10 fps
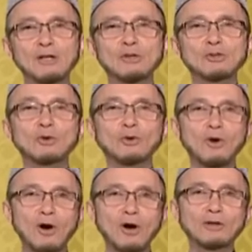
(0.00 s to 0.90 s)
so your
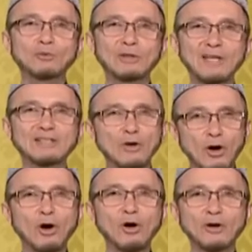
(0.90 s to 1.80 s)
heart will get
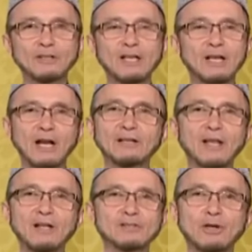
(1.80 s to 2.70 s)
hard and
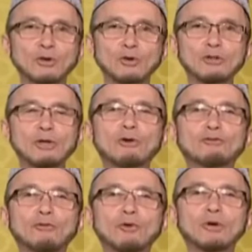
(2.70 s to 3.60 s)
that's not good
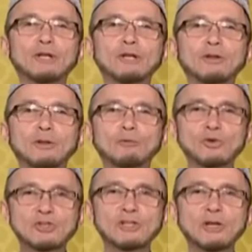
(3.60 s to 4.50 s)
for the
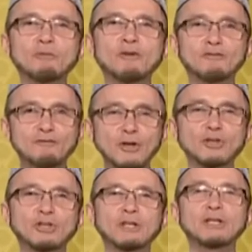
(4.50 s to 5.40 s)
Muslim
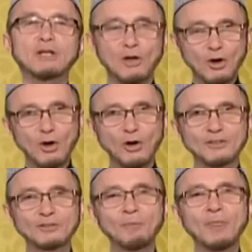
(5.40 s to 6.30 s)
functioning heart.